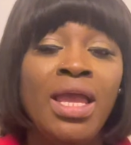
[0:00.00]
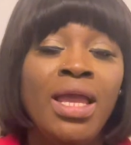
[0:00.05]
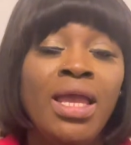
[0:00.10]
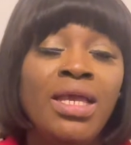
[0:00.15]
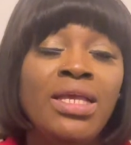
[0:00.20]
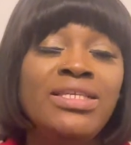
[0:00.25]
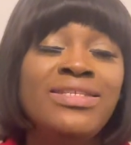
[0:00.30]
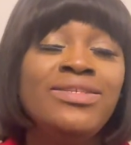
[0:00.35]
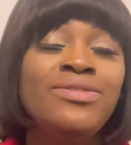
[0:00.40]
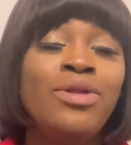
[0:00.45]

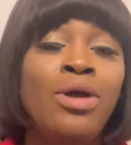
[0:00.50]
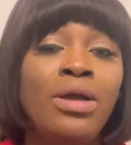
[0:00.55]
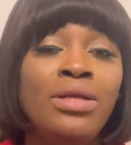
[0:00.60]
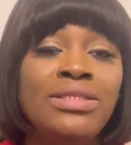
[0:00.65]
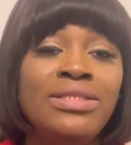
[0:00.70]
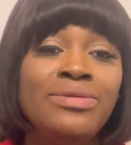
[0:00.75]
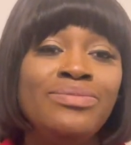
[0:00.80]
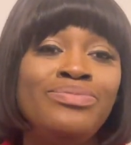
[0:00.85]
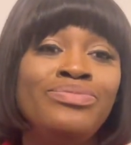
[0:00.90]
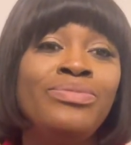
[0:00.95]
it's
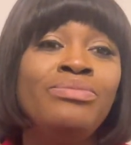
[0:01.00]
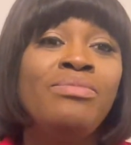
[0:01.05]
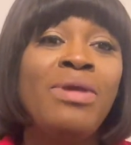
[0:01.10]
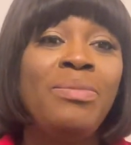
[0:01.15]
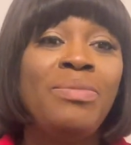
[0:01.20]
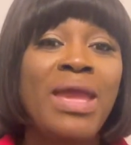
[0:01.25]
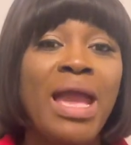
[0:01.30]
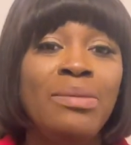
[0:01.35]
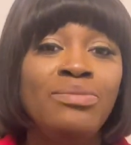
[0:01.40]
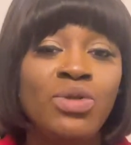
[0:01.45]
not,
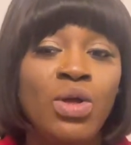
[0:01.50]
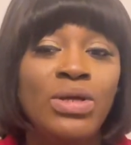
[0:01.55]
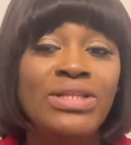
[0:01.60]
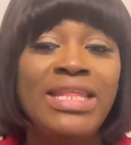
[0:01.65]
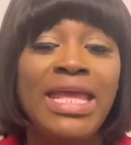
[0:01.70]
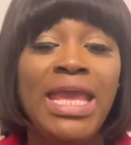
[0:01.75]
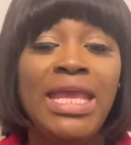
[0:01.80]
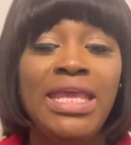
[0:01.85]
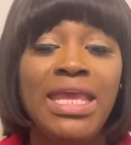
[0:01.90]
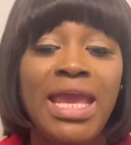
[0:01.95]
maybe I'm not
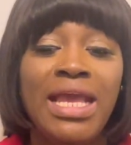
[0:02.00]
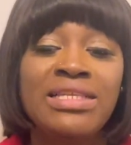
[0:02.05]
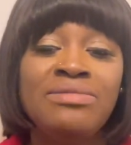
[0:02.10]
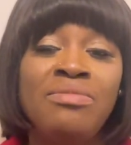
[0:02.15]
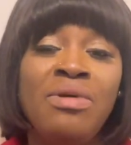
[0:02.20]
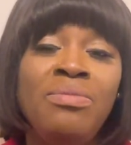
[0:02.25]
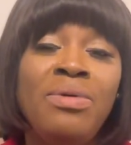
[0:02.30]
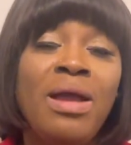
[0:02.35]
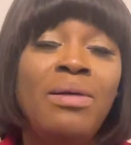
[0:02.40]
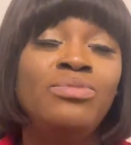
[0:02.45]
there yet,
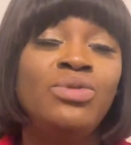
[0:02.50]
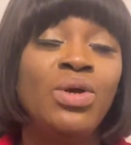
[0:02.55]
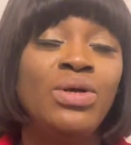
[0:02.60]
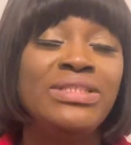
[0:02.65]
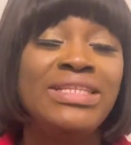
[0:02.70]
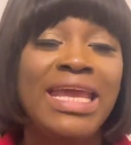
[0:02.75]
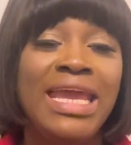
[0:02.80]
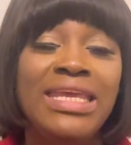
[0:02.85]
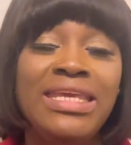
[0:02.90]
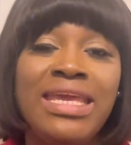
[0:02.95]
maybe I'm
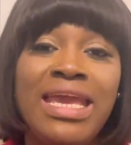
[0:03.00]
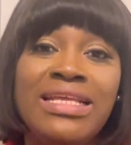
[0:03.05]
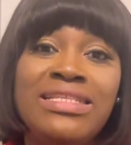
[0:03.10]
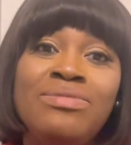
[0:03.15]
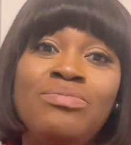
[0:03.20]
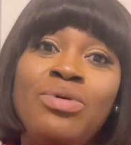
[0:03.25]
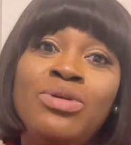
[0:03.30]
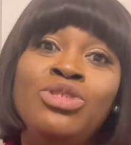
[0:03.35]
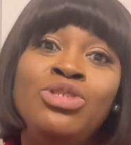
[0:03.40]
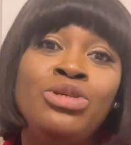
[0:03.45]
not there yet.
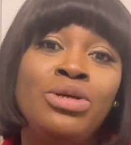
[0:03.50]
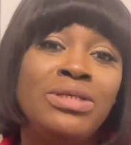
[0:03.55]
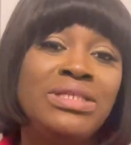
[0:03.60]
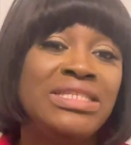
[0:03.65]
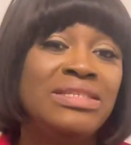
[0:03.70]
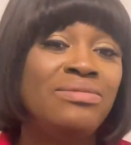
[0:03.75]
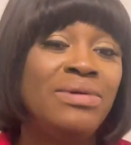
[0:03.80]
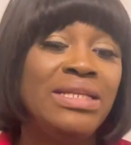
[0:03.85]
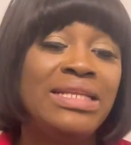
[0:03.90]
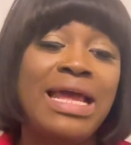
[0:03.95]
But trust
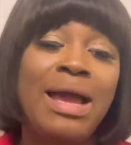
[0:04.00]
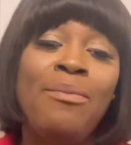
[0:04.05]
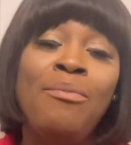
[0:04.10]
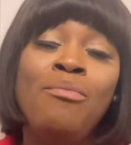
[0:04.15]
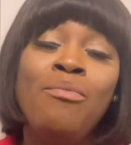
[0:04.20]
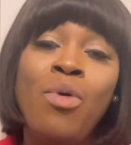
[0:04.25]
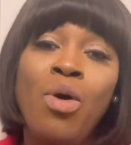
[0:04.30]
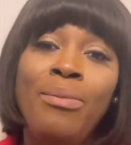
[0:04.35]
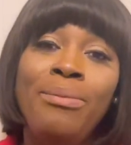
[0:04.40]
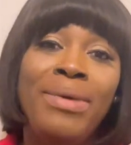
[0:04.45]
me, that
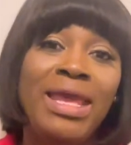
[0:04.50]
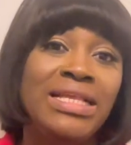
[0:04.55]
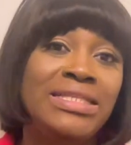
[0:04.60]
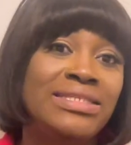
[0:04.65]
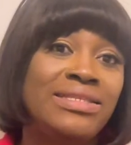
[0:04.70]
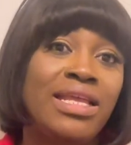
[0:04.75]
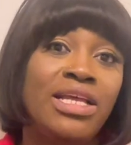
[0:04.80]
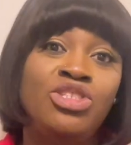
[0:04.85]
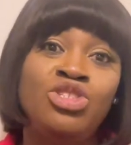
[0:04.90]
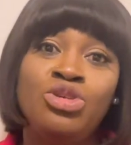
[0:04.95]
moment
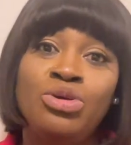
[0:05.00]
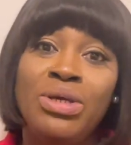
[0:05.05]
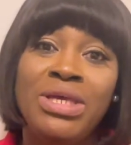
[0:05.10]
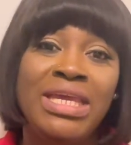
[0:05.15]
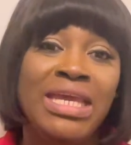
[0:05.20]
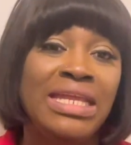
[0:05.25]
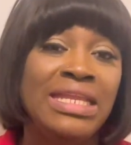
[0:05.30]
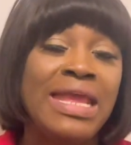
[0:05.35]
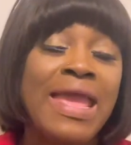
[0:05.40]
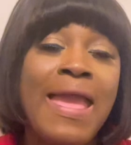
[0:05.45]
that you're
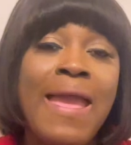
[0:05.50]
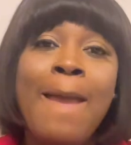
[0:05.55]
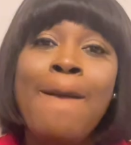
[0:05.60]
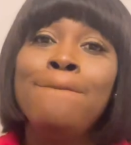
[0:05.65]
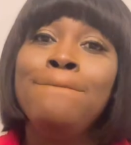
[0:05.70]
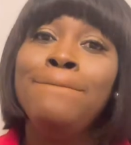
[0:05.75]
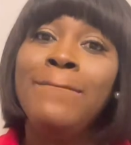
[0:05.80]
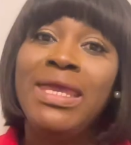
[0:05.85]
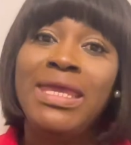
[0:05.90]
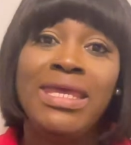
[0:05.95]
in,
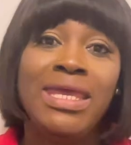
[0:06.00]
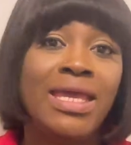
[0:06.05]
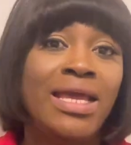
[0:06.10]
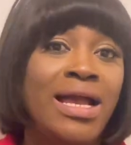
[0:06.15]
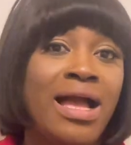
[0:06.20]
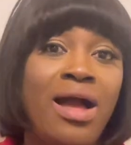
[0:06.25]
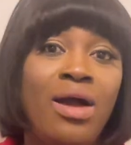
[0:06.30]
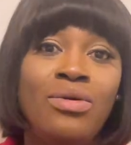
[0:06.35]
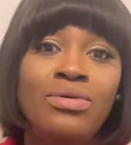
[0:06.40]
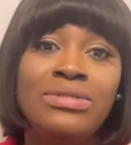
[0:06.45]
make it
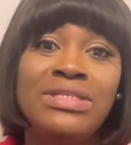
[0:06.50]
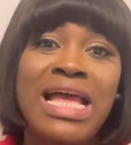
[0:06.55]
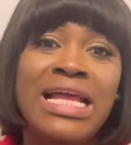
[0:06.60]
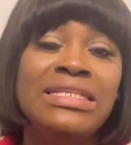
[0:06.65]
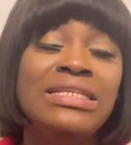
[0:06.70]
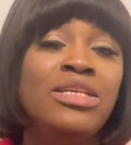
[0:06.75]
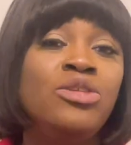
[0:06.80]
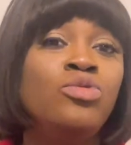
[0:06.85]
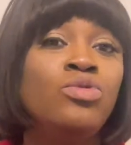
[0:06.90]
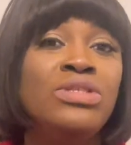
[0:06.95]
count.
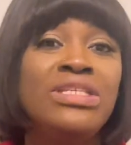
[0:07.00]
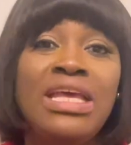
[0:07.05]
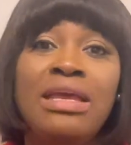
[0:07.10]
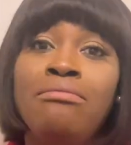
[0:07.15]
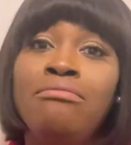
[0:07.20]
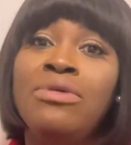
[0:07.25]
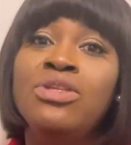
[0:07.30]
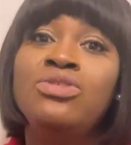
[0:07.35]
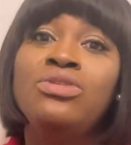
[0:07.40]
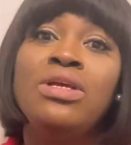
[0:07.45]
And this will take
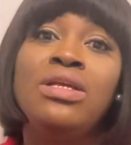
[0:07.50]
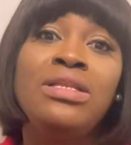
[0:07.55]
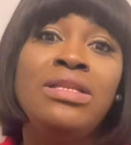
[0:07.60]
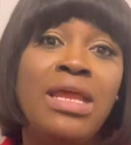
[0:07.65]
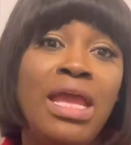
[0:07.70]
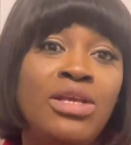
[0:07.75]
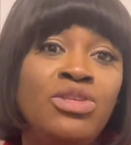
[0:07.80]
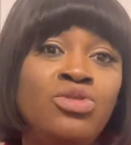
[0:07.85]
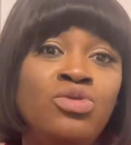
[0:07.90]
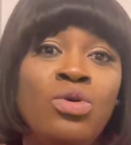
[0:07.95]
me to the
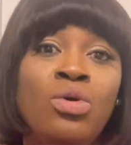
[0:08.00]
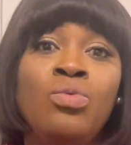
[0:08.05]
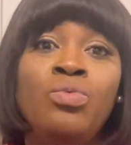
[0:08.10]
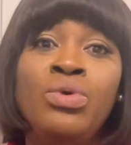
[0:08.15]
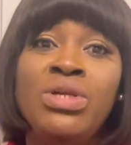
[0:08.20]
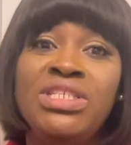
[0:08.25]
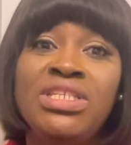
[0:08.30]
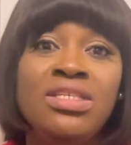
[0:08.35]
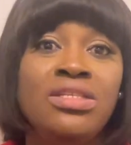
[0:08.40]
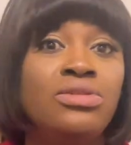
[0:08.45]
next one,
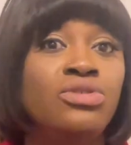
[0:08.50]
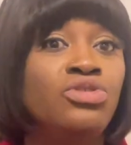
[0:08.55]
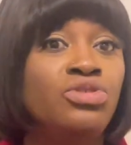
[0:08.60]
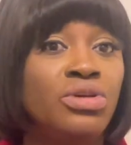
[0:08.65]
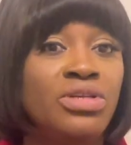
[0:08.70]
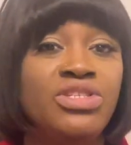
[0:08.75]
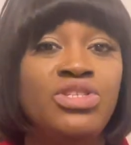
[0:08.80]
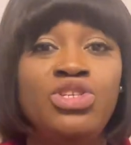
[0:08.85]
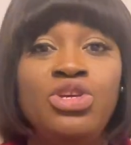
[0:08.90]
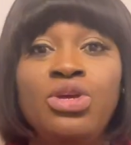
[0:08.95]
which is
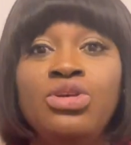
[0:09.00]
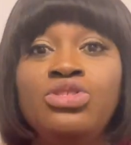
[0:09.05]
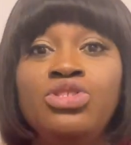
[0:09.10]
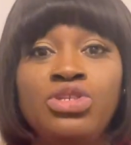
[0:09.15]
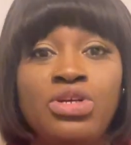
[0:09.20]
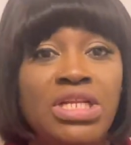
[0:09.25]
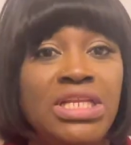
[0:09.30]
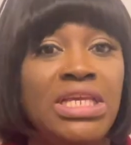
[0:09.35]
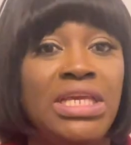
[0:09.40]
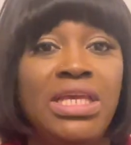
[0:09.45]
trust your
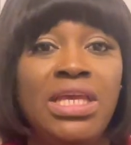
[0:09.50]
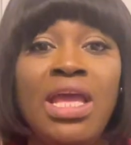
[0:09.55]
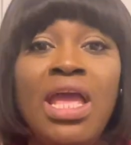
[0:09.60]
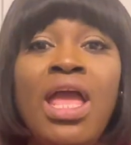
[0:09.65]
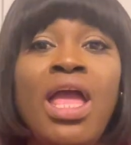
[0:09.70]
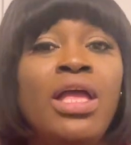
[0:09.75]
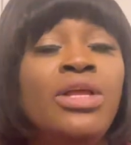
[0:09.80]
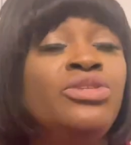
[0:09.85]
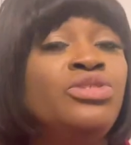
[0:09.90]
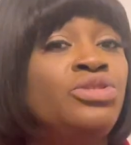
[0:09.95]
journey.
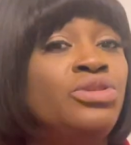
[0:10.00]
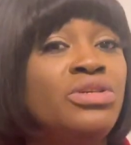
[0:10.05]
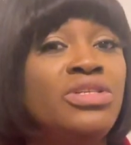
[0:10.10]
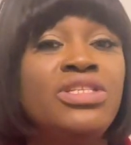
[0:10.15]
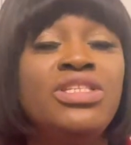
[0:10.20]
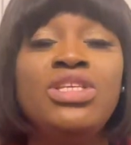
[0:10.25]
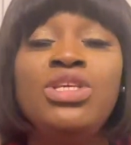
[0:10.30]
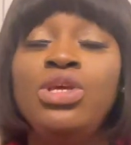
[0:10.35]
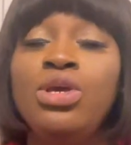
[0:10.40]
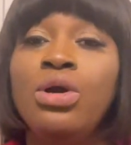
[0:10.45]

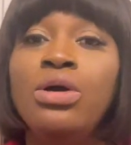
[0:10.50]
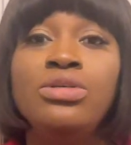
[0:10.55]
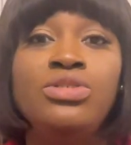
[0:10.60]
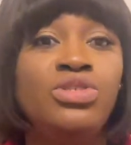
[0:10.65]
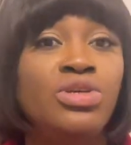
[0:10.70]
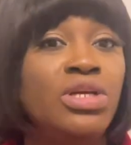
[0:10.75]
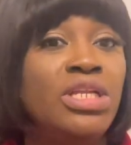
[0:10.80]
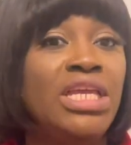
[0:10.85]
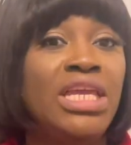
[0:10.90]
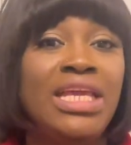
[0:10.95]
Trust your
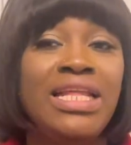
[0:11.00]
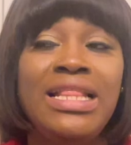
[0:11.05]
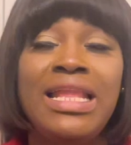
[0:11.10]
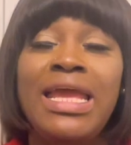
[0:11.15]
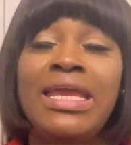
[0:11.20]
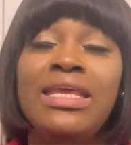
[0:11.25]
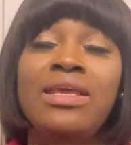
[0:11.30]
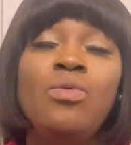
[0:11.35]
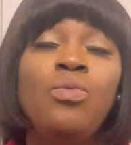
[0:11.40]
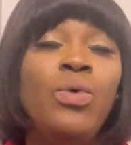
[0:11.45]
journey.
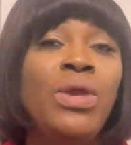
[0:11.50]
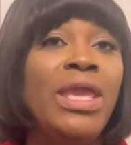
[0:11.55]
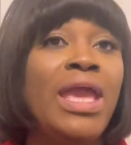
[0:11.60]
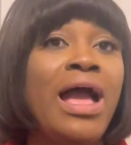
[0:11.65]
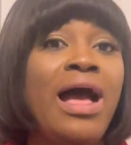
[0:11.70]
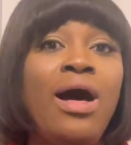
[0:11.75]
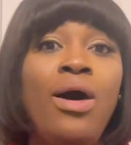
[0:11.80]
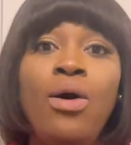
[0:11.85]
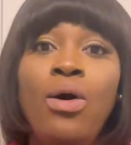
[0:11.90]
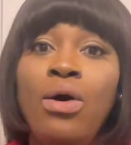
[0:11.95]
Like, we
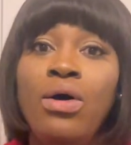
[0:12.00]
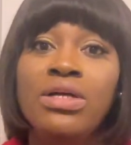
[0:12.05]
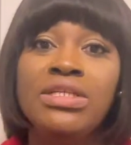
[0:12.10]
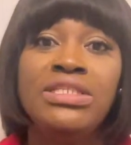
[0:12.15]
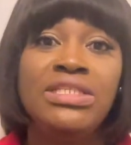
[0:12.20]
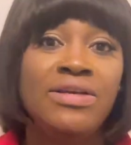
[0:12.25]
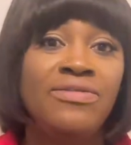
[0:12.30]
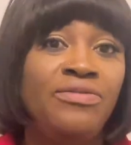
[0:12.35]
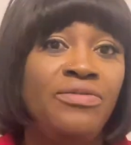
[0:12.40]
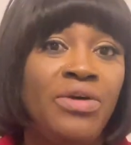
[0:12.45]
are all
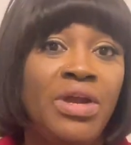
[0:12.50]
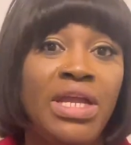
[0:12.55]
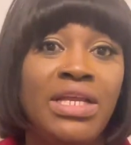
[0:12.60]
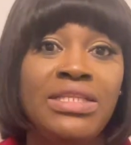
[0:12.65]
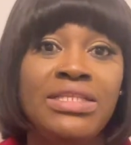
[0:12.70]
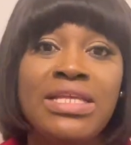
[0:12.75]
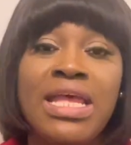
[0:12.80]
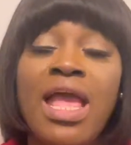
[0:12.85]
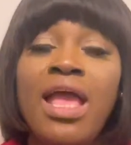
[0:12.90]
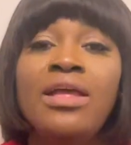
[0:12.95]

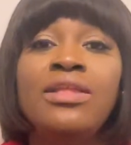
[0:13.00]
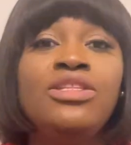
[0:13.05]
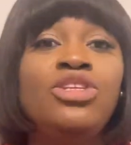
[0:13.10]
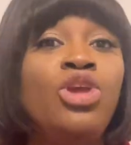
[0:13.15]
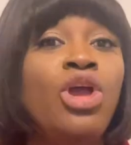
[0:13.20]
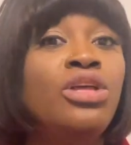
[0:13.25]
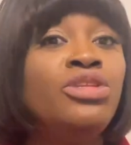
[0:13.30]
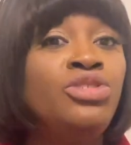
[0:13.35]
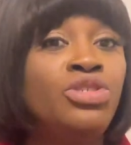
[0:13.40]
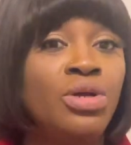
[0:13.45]
different.
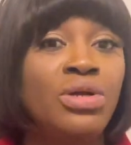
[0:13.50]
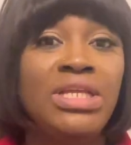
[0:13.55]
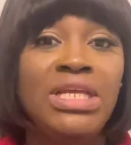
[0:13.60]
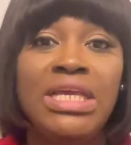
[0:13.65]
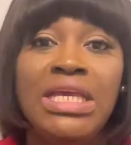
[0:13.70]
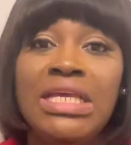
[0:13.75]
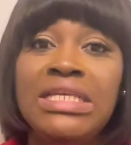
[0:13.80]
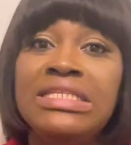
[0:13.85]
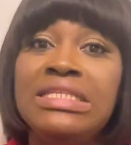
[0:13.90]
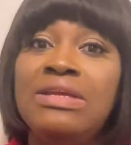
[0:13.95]
Your
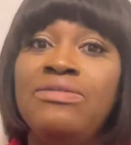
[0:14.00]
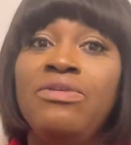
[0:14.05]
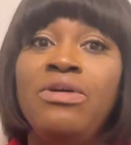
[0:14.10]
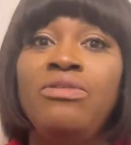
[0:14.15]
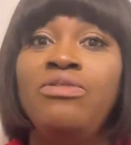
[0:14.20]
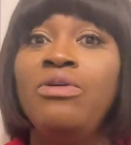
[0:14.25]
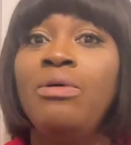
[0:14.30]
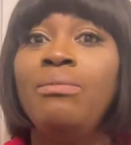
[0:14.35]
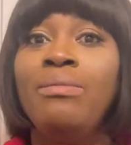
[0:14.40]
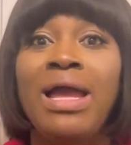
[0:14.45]
journey is
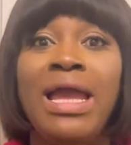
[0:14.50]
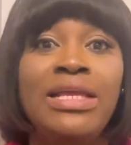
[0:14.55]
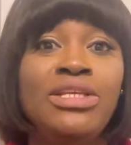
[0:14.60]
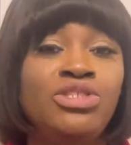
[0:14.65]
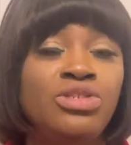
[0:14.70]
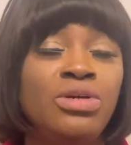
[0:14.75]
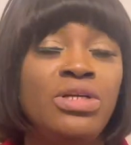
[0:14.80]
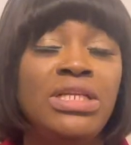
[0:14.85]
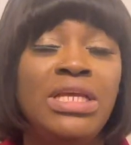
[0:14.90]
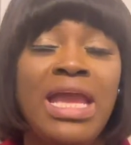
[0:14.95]
different from my
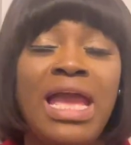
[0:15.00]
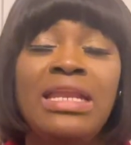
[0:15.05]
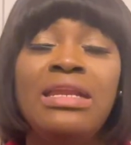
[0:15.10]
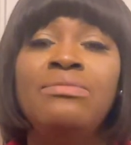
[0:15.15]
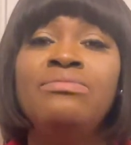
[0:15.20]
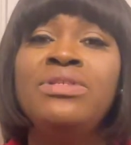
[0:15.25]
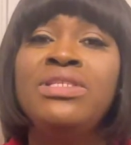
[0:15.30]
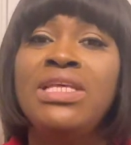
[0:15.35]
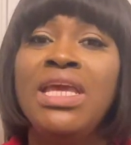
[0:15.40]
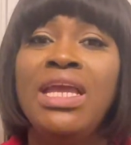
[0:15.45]
journey. And
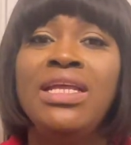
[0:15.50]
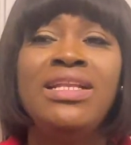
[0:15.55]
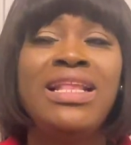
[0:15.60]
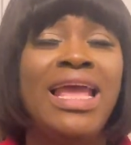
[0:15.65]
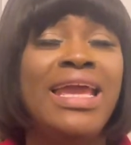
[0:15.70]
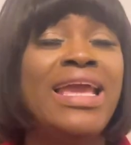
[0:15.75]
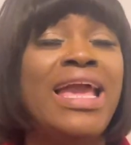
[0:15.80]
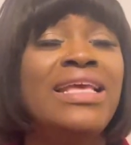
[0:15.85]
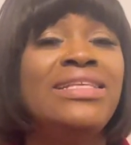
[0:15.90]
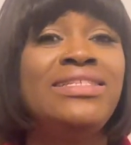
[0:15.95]
I'm saying,
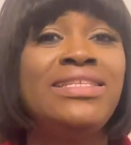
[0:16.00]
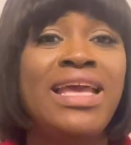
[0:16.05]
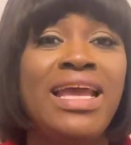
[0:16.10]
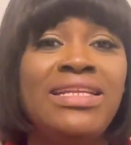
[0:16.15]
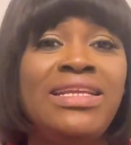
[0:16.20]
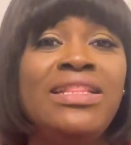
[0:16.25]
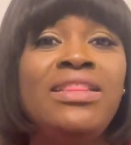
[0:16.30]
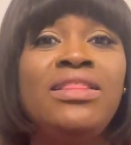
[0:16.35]
like I said, the